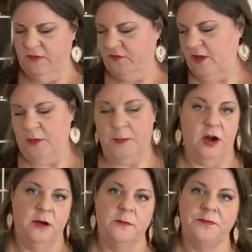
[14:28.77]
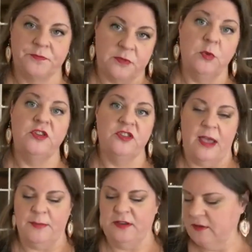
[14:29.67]
fall apart, which has
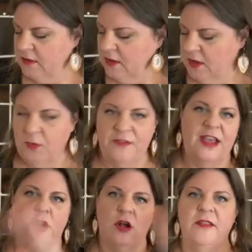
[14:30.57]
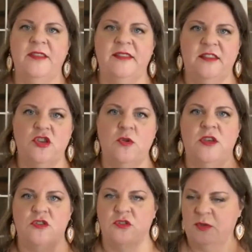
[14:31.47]
happened. We've had all of the
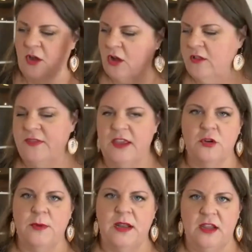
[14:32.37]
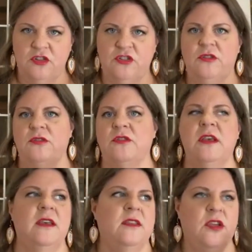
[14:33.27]
situations with all of the earbud issues
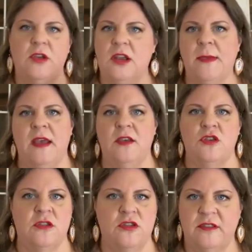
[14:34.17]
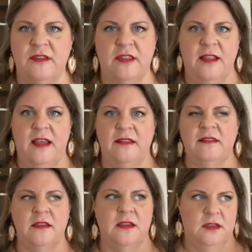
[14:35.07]
that you can imagine just in the
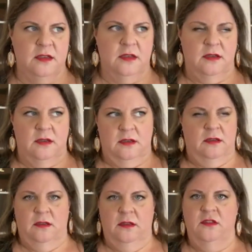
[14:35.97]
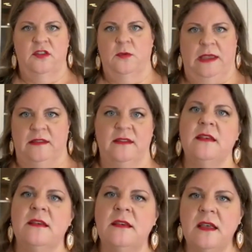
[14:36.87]
last 2 weeks,
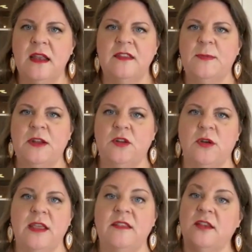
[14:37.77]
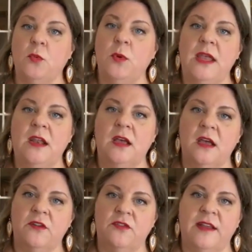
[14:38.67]
and it's been annoying. So when
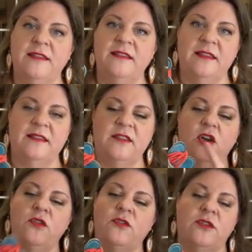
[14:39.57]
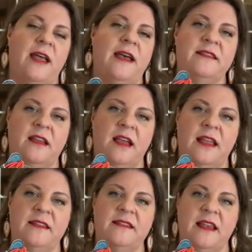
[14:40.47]
our friend sent this over last night
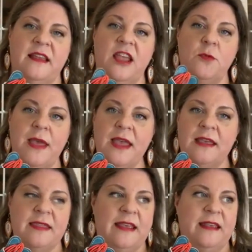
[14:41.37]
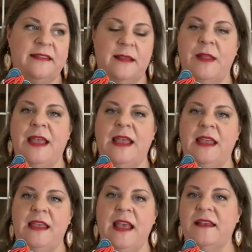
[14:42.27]
and said, can you make these? I'm like,
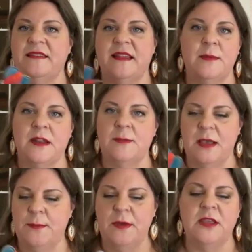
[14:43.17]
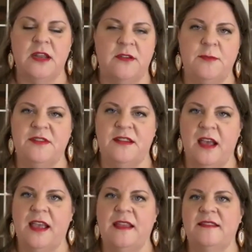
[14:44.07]
yes, and I'm gonna make 1 million of them
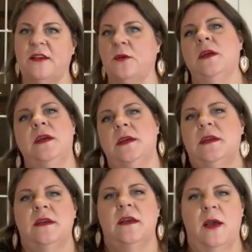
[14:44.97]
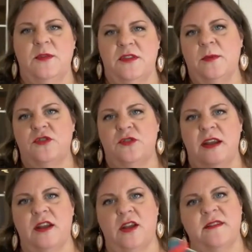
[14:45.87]
tonight. And so I was almost
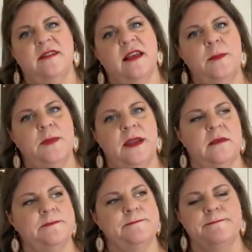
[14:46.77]
ready to go to sleep, and